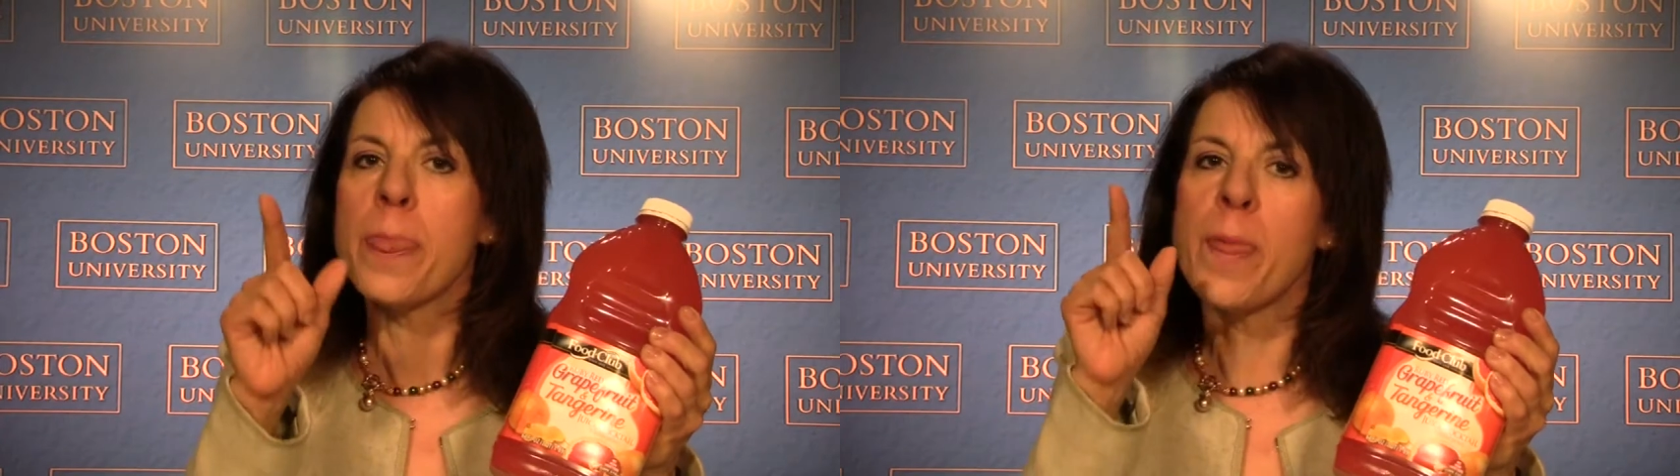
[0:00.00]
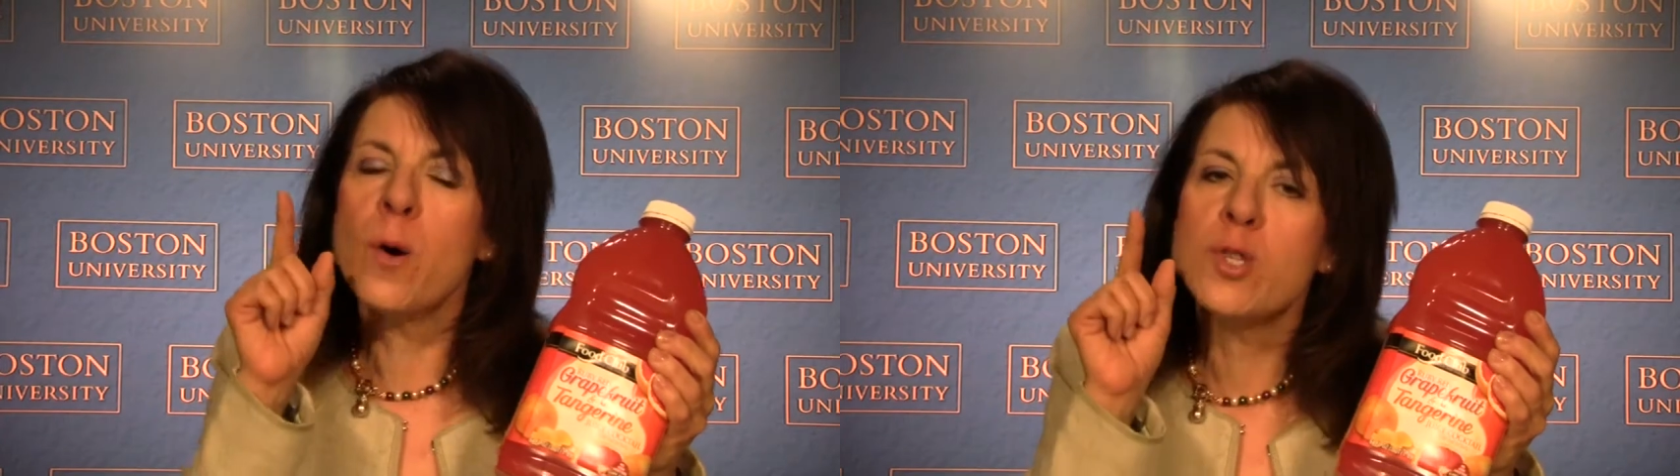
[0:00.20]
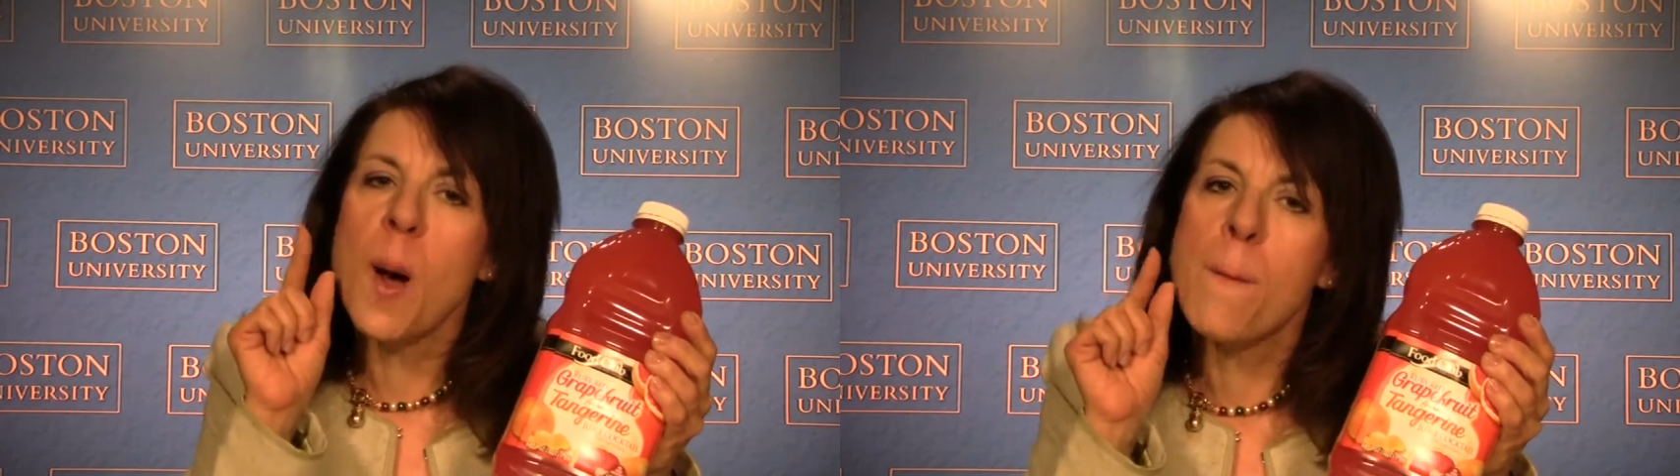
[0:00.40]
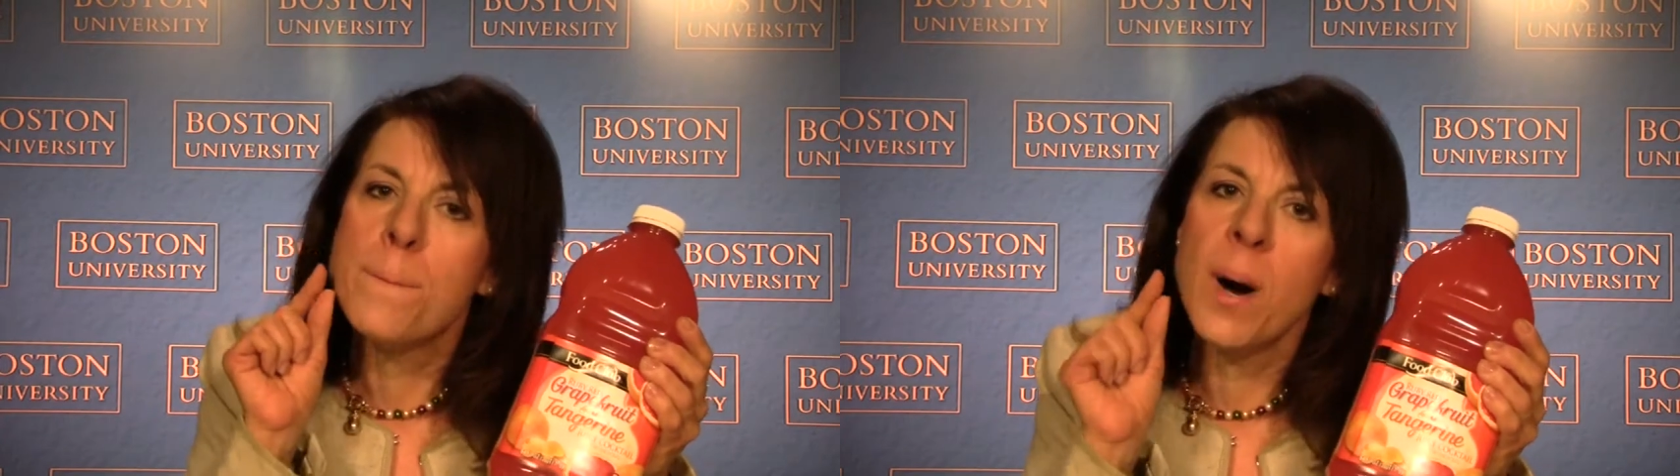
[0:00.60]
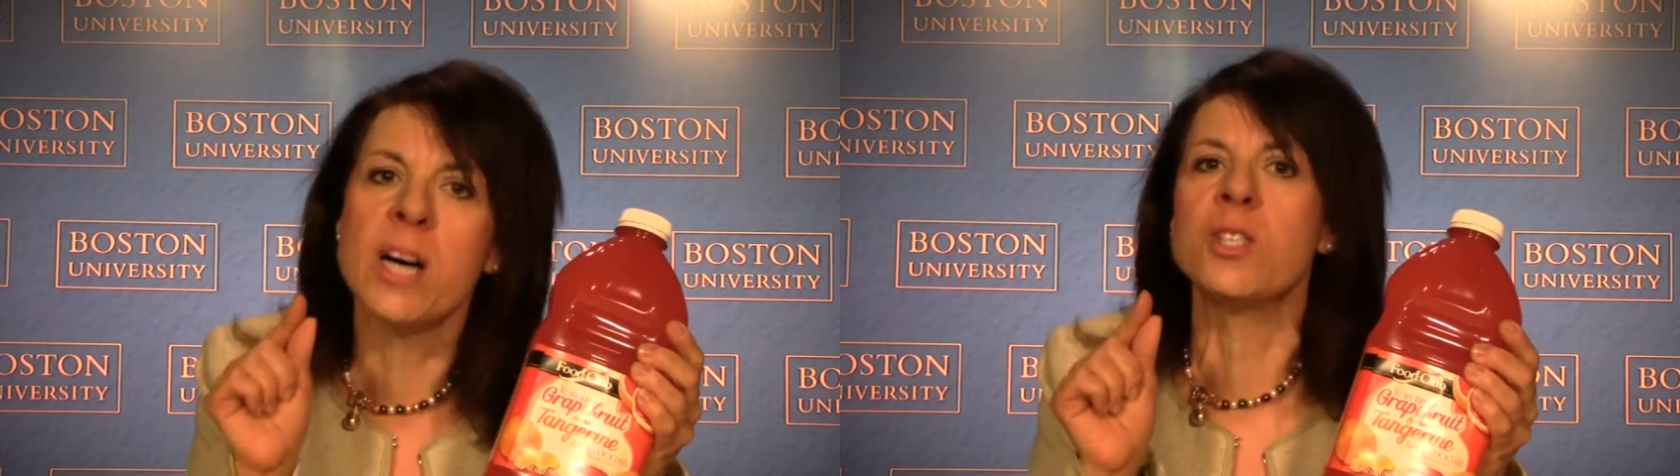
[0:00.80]
those are
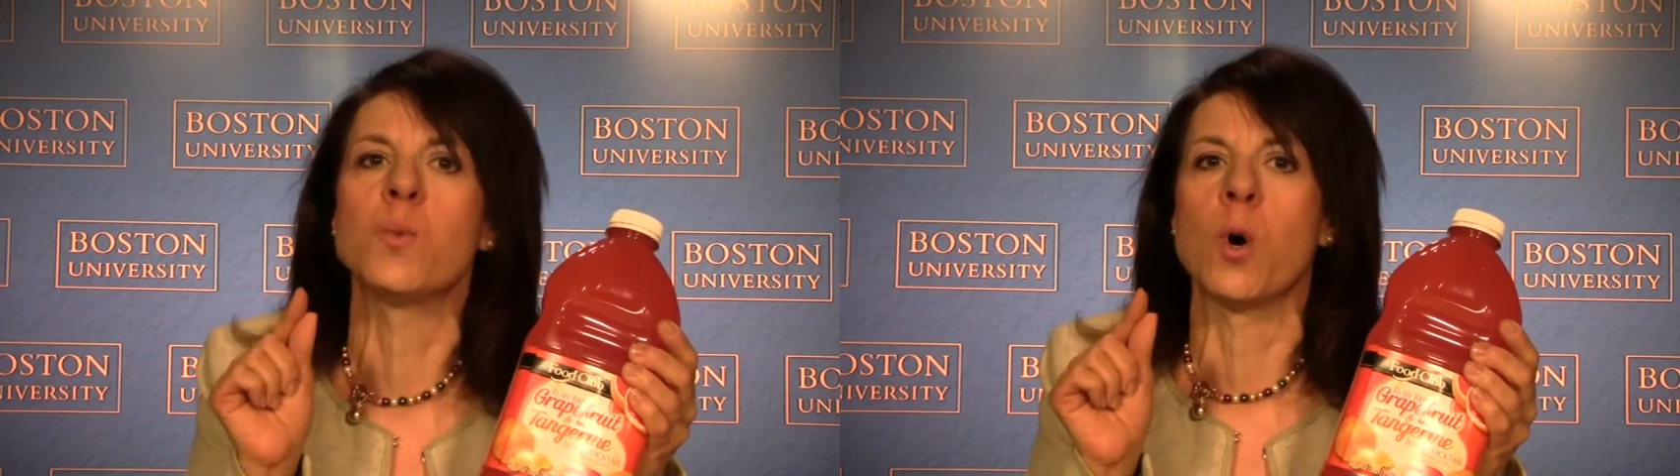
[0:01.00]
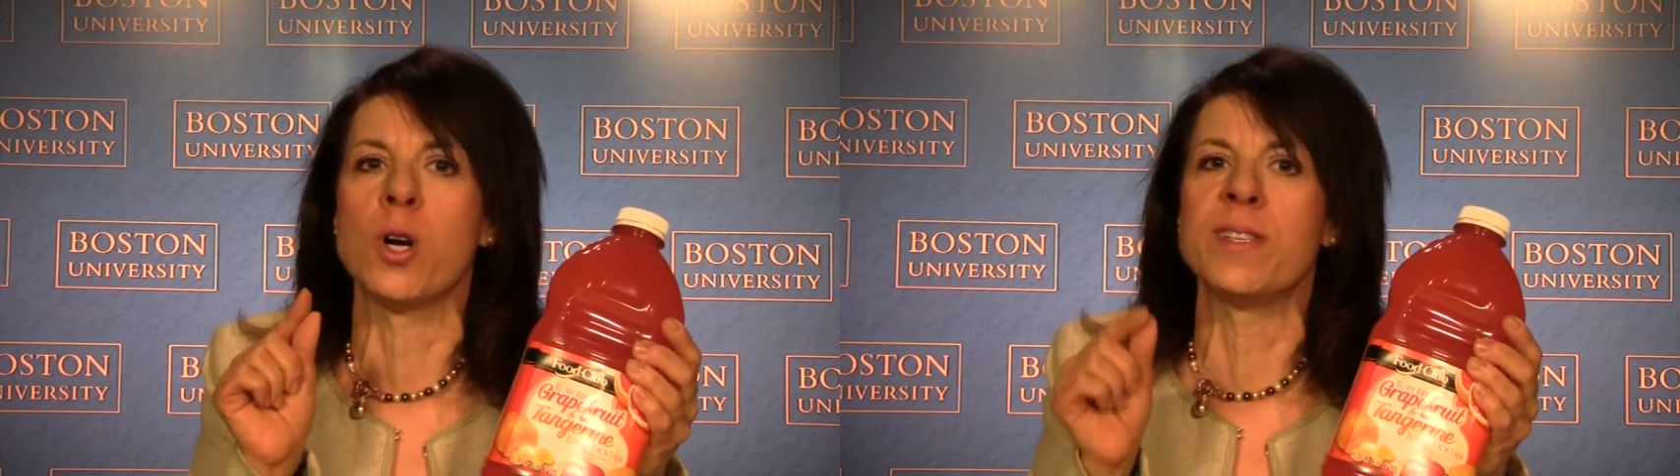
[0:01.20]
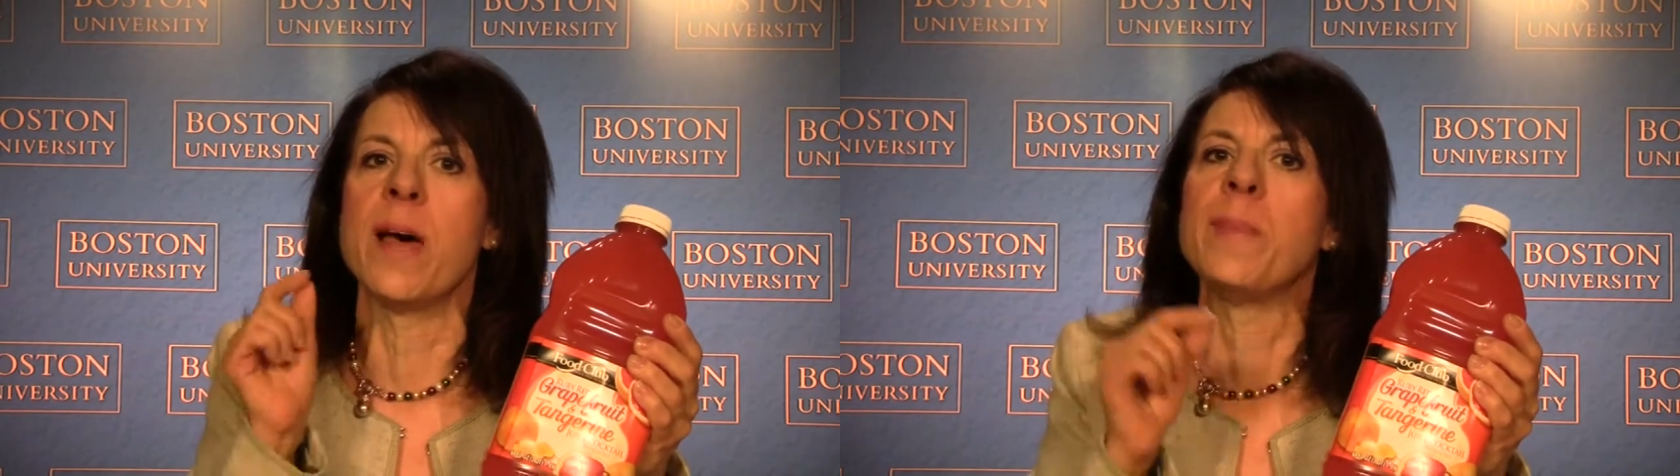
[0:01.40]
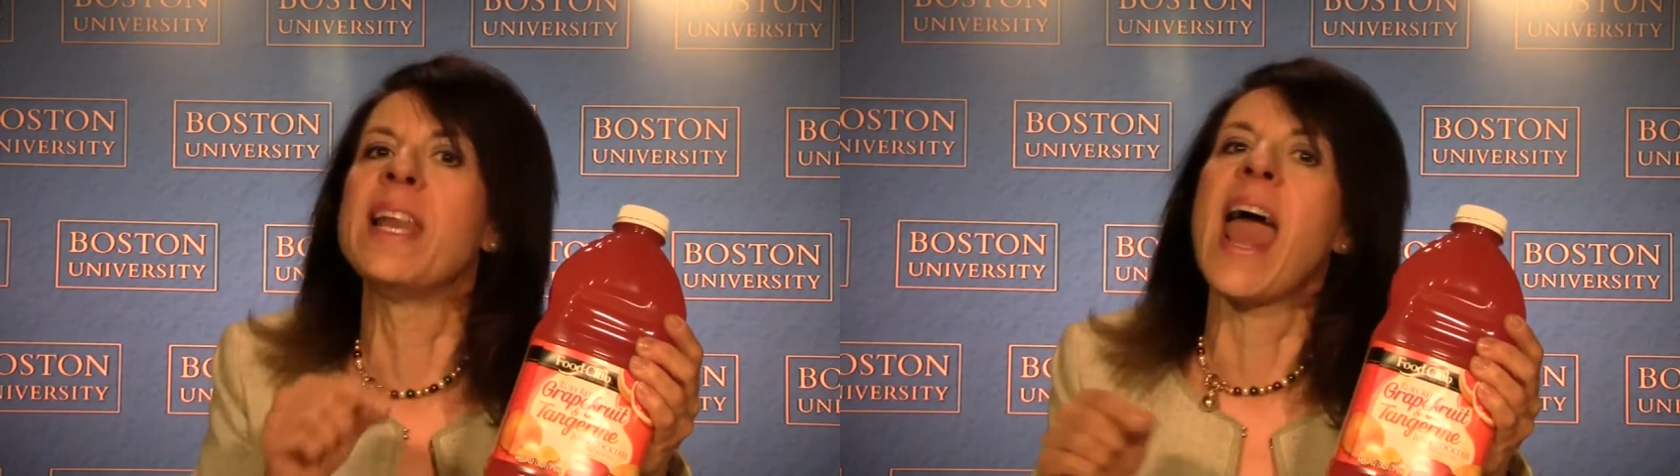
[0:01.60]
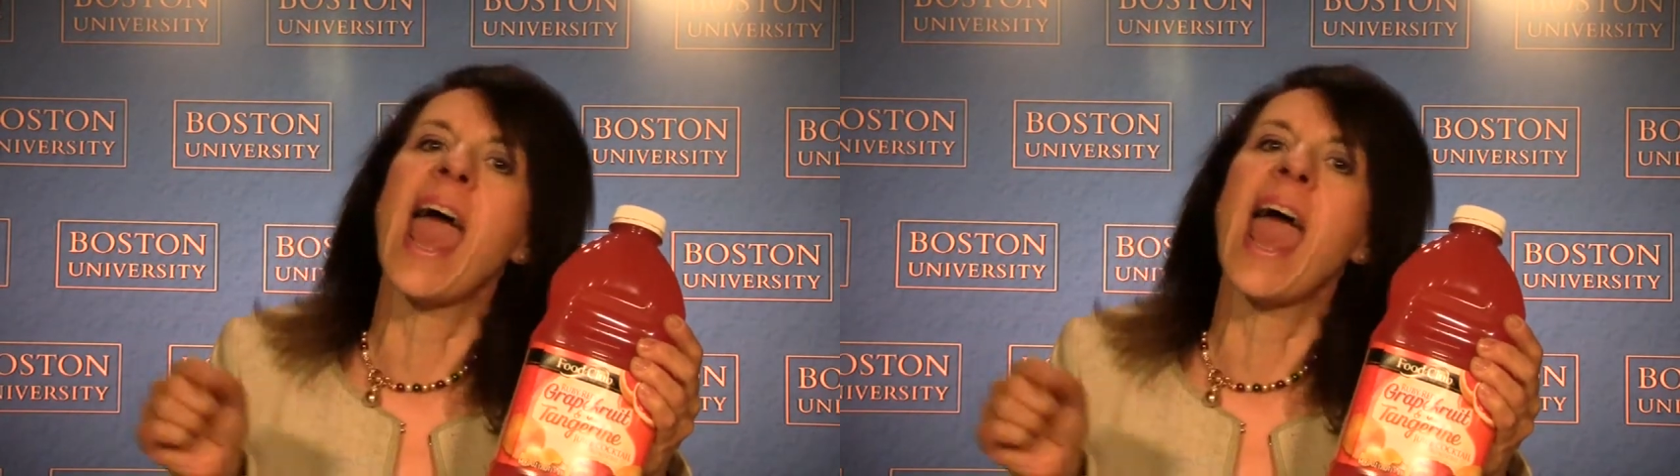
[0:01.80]
buzzwords that mean